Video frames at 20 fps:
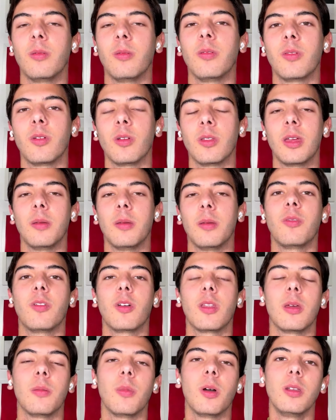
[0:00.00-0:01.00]

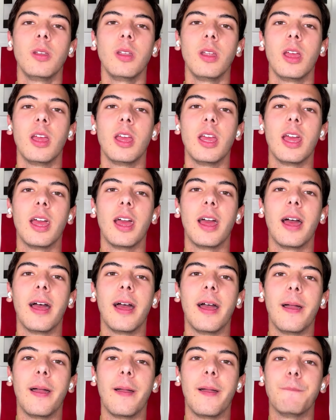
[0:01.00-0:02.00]
for them
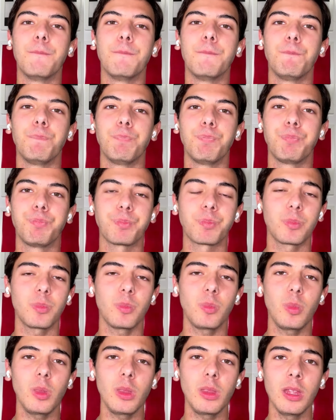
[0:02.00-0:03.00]
on.
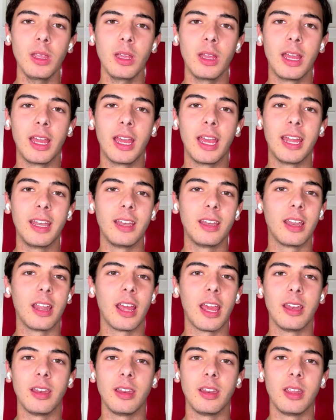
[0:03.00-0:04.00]

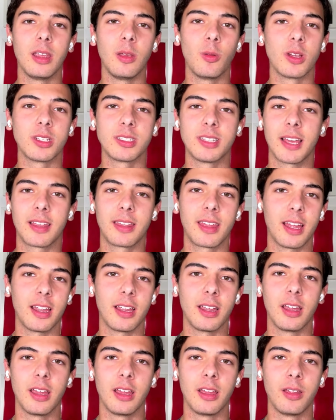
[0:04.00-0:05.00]
And he was like
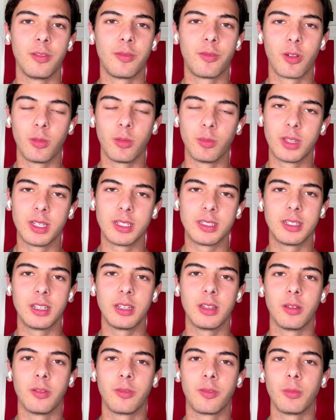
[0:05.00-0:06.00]
that from
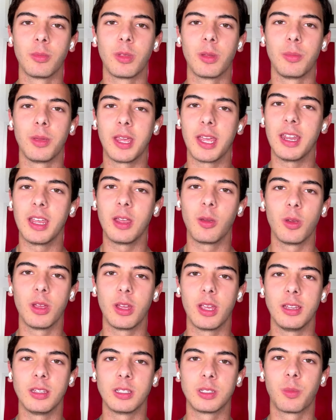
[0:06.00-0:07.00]
the beginning
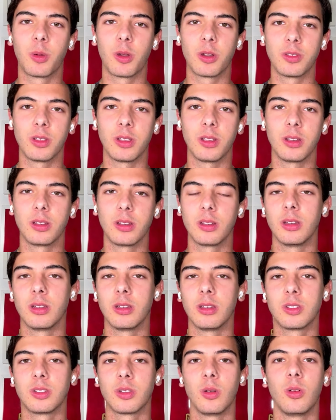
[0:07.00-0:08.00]
in Sporting.
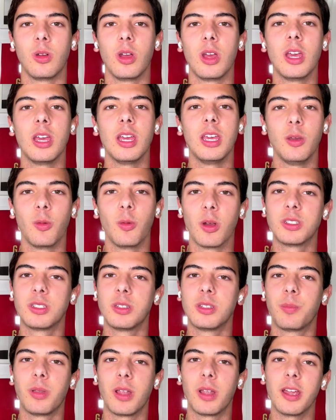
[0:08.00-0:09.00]
So he wants
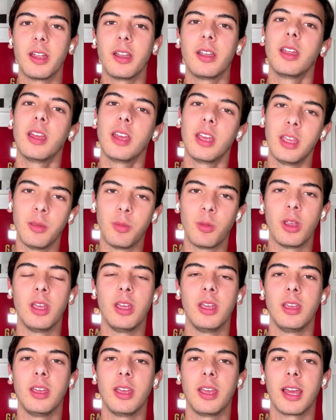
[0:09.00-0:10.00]
the player,
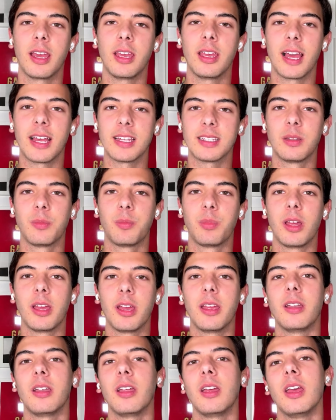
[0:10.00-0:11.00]
he has the
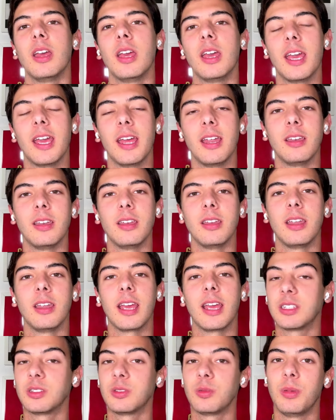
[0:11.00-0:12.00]
player, and he
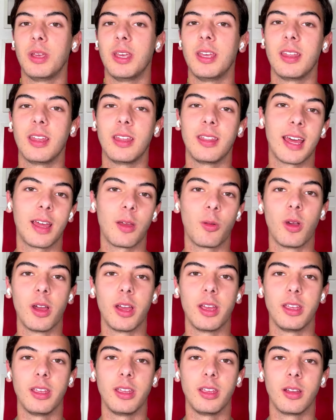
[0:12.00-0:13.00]
has to be that
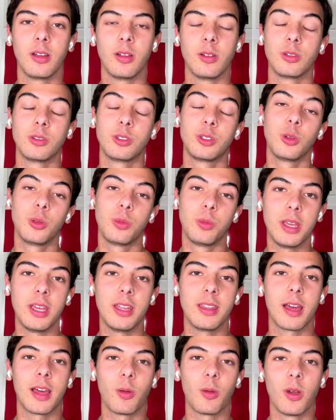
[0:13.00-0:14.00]
way, or should be
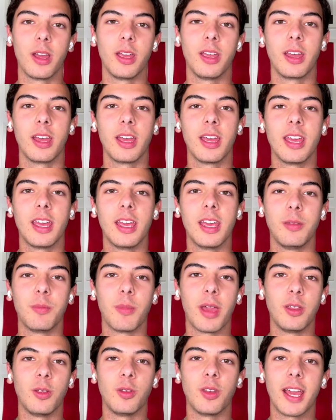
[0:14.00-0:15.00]
that way, in
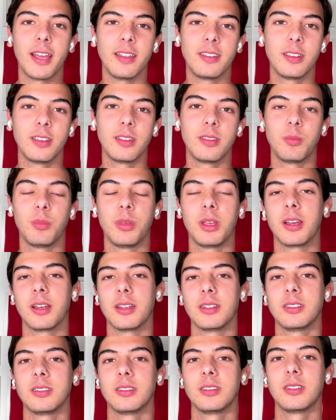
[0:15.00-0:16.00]
Man United,
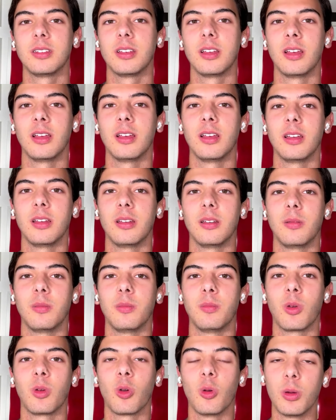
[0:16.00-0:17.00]
because
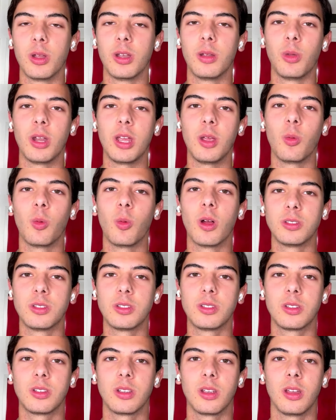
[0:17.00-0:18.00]
Ruben Amorim
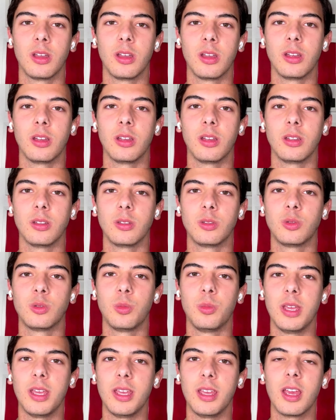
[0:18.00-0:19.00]
wants to
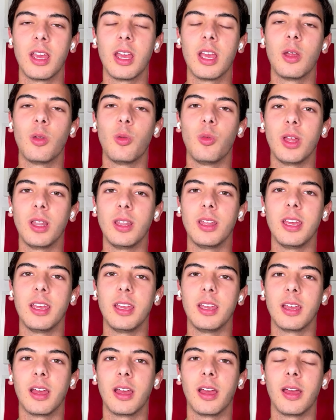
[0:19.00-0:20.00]
be really